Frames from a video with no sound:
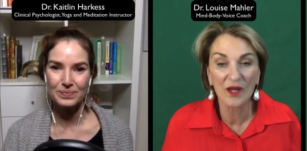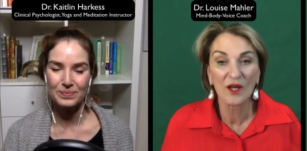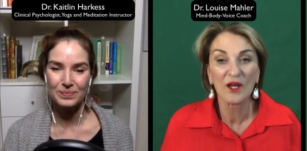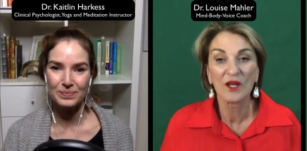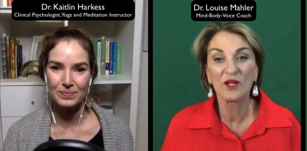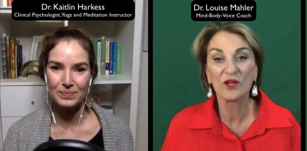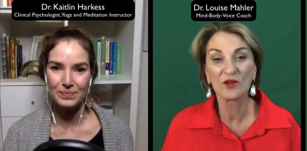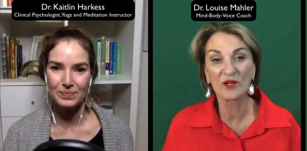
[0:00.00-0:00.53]

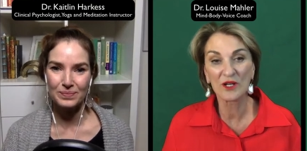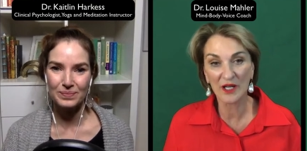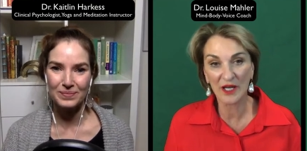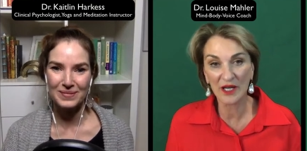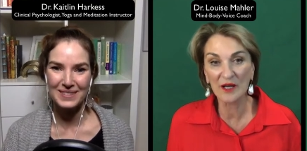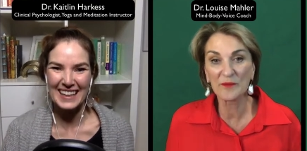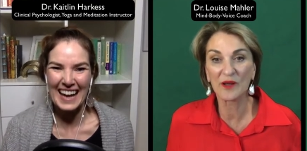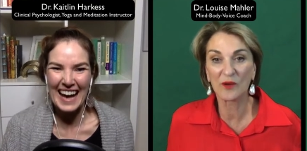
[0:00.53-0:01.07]
Speaker 1: you can get
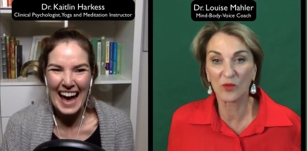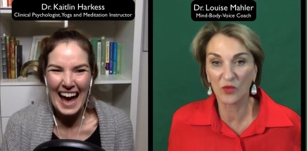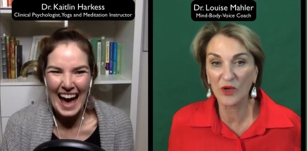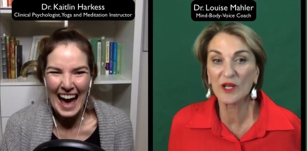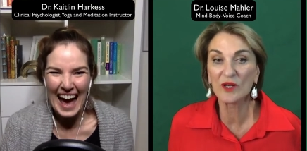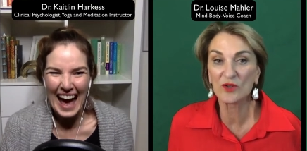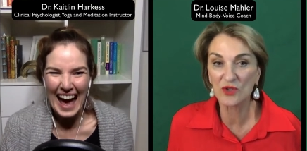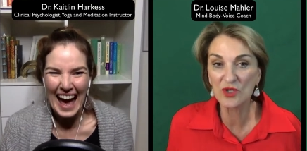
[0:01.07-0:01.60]
a bit
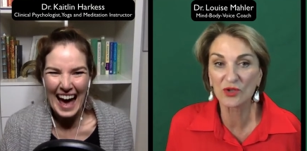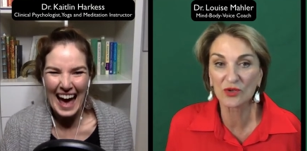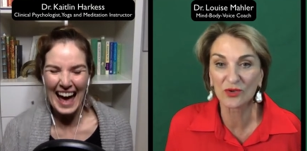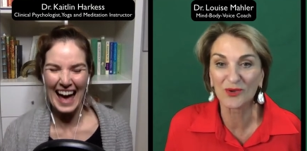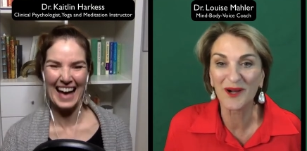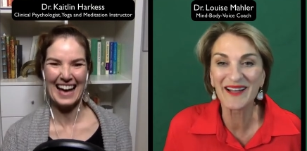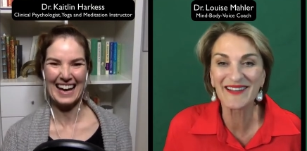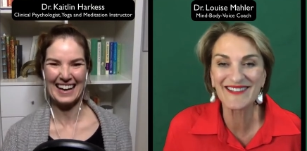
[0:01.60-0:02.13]
weird too
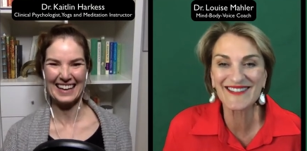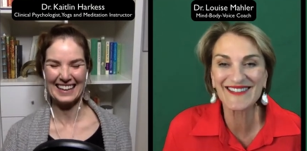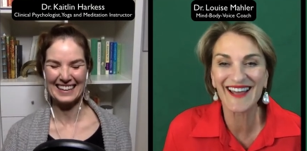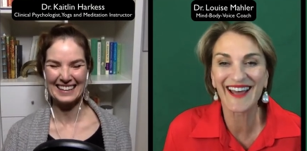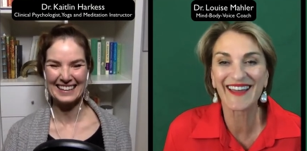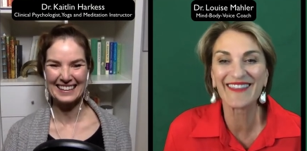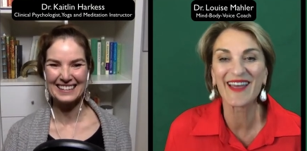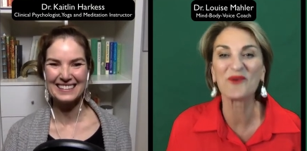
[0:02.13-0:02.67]
and
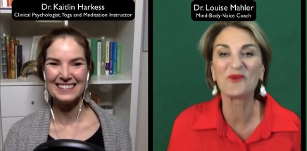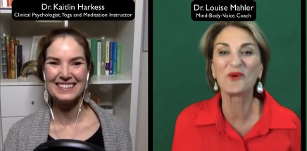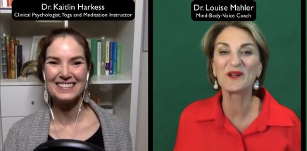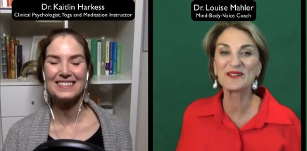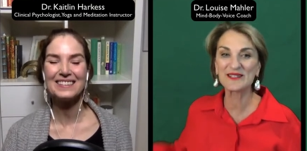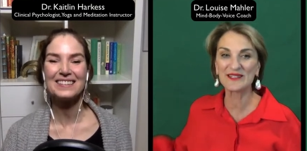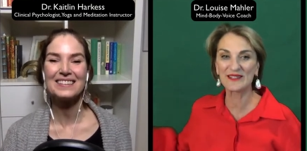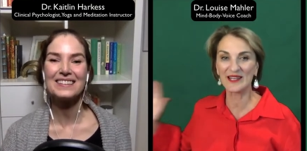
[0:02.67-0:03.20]
say that
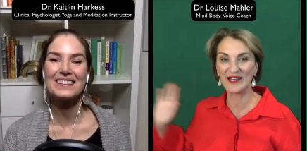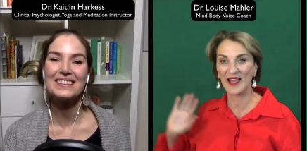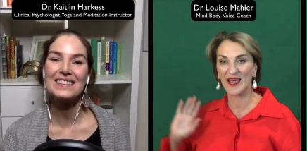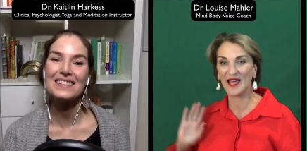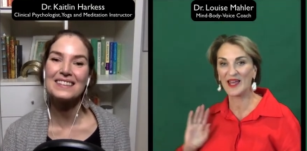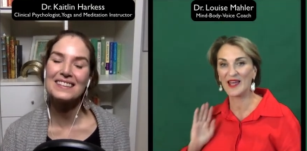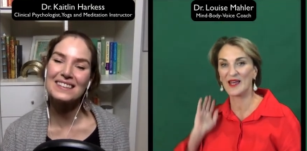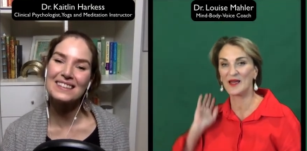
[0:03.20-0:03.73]
once the
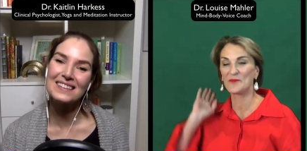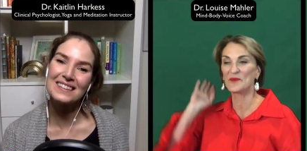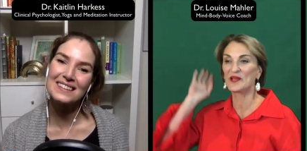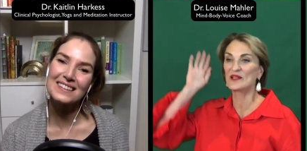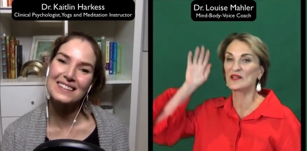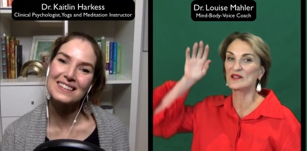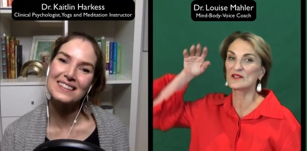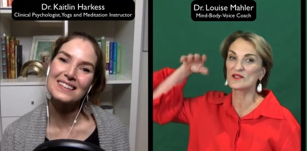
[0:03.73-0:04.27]
air
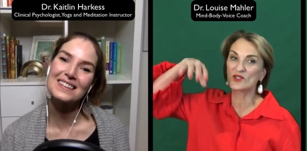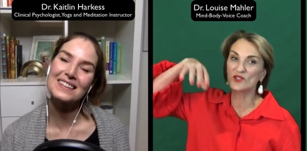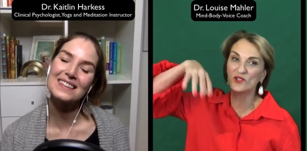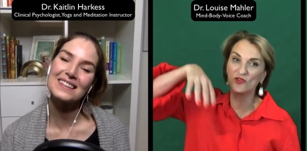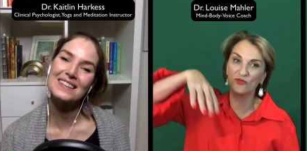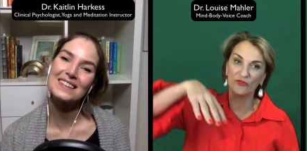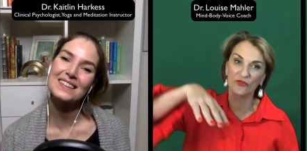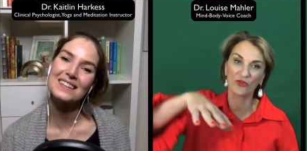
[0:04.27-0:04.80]
begins
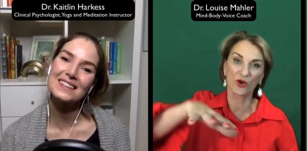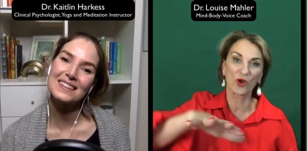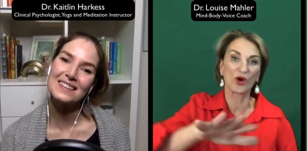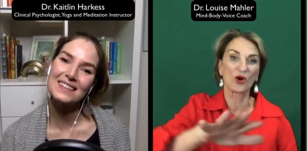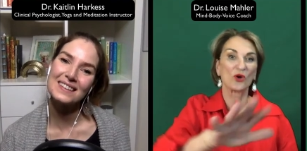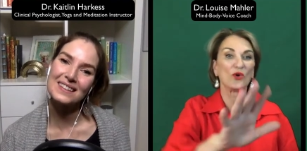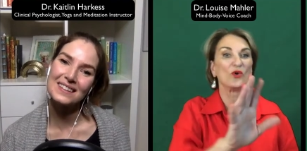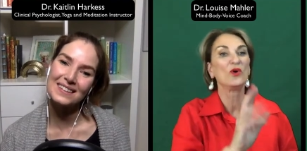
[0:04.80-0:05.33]
to
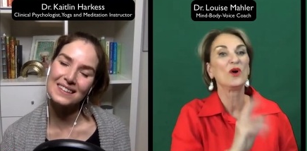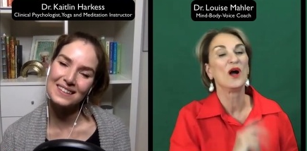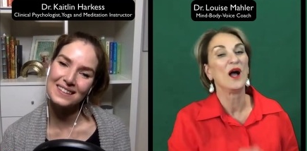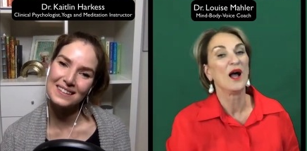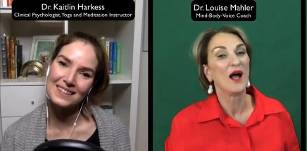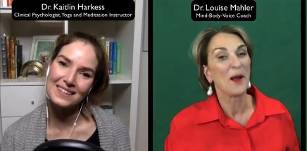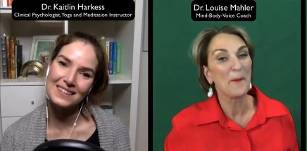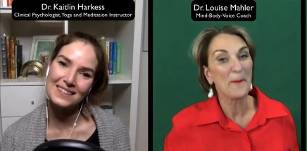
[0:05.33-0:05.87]
flow,
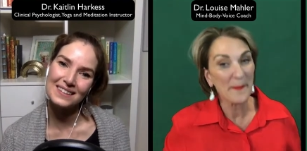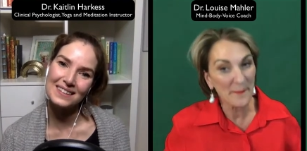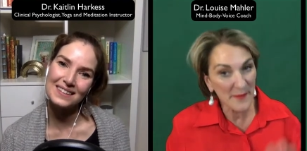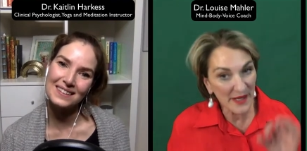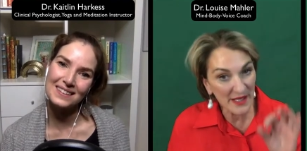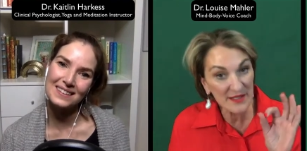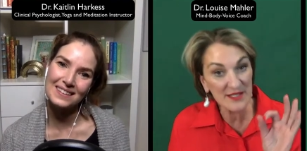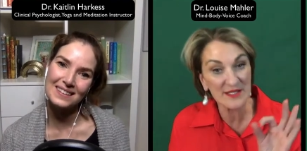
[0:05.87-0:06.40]

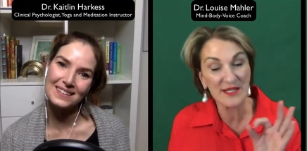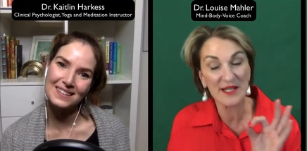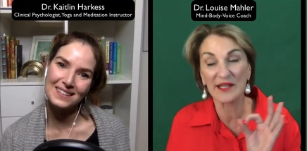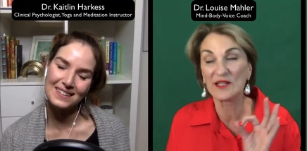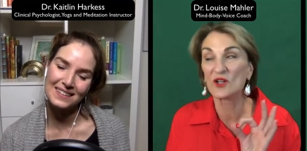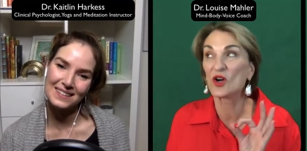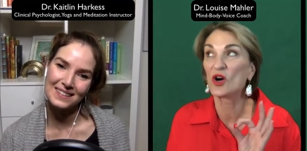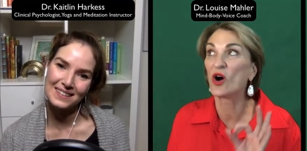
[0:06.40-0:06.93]
it is
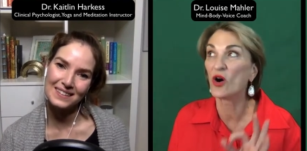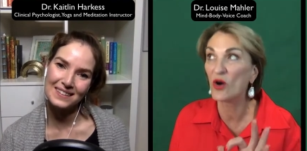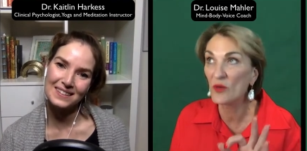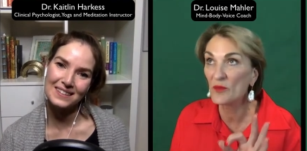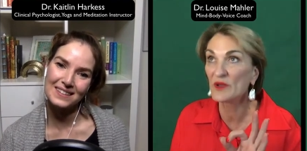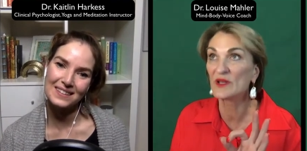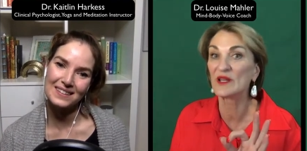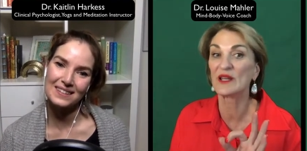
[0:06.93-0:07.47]
a
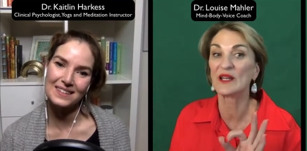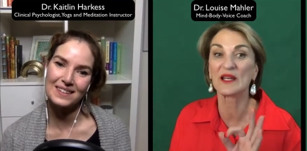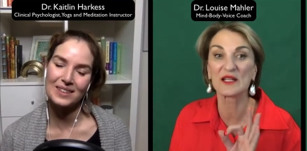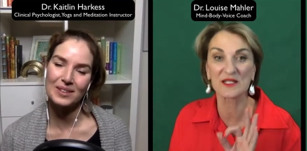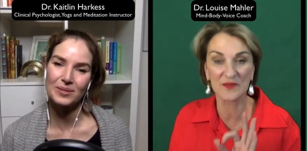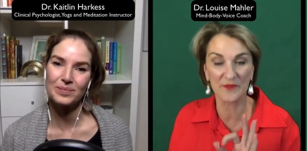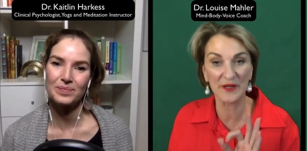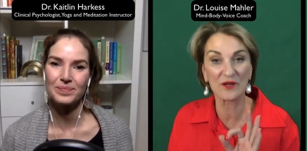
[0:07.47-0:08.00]
common
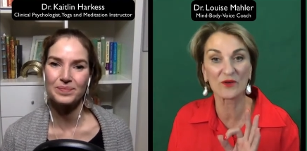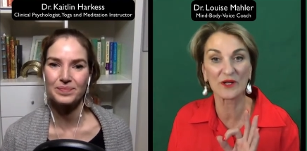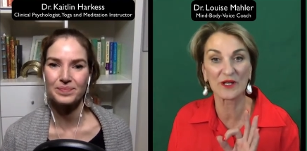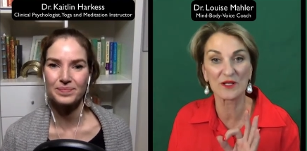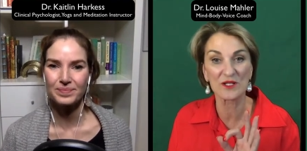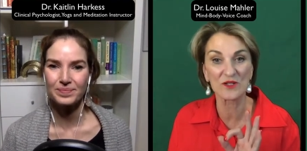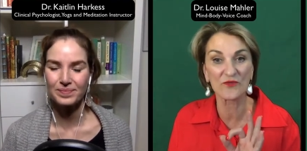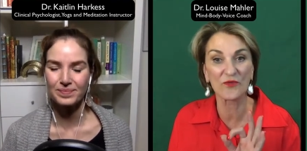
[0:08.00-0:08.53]

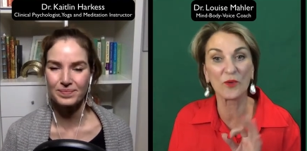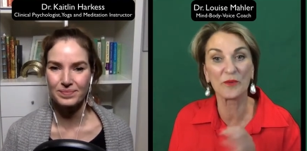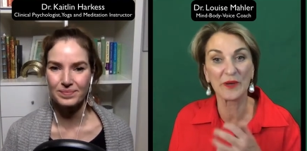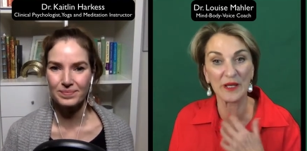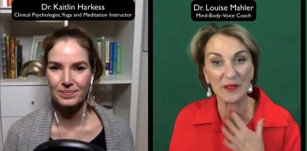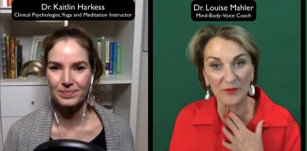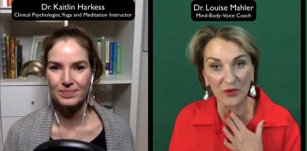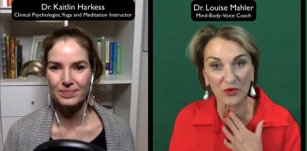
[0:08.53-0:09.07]
experience for
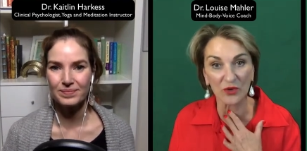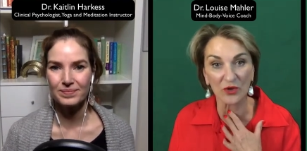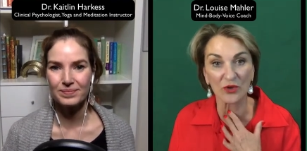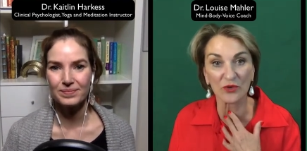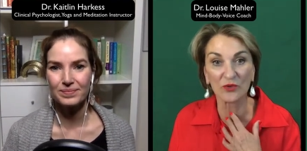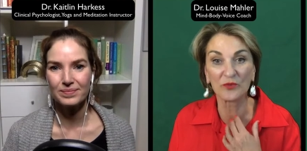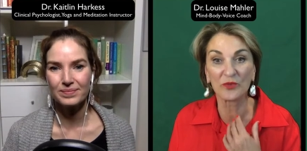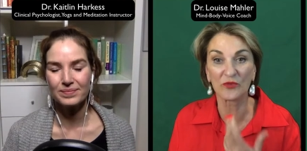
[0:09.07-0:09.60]
people
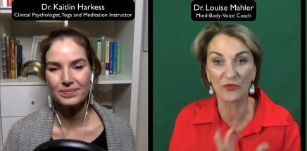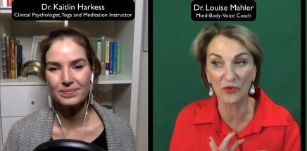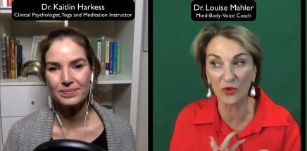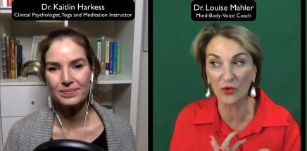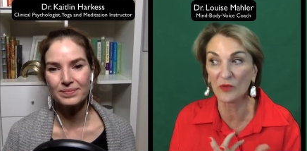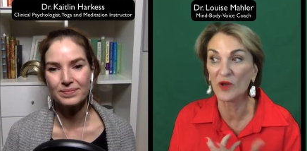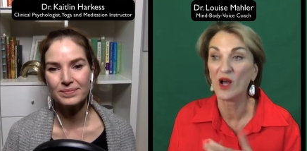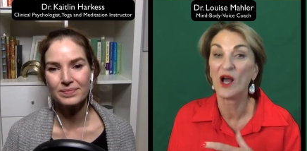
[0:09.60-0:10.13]
who
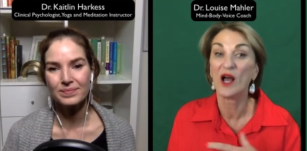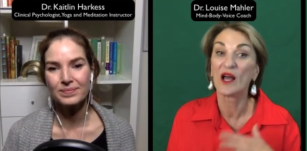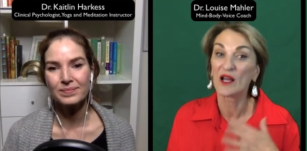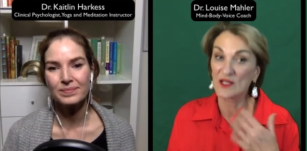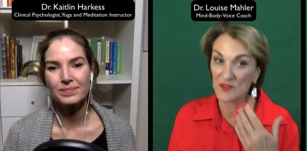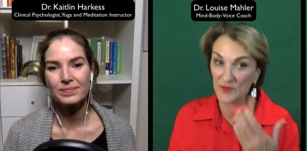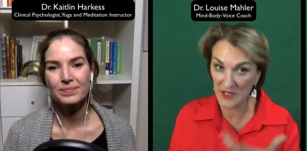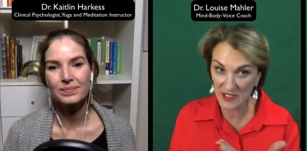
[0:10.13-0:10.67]
perform,
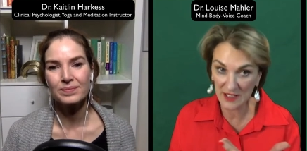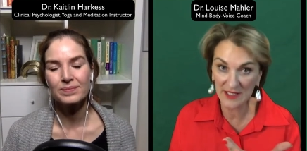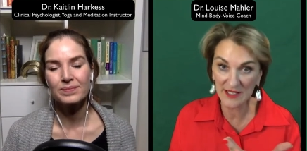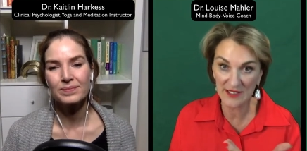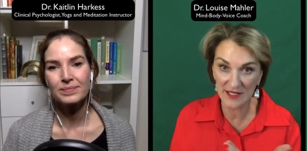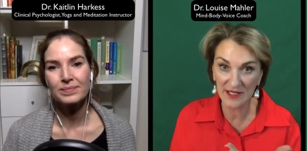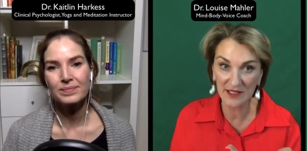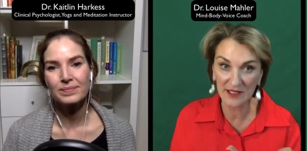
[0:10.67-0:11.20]
especially
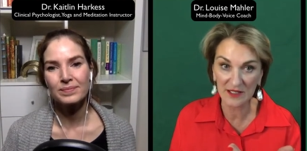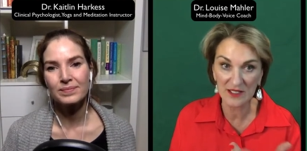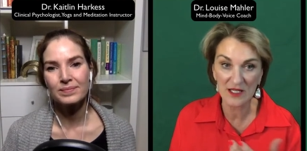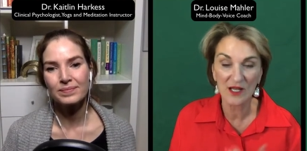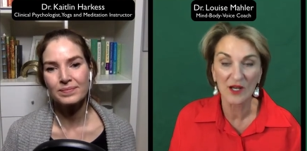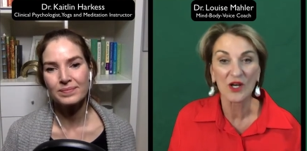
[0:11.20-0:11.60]
singers,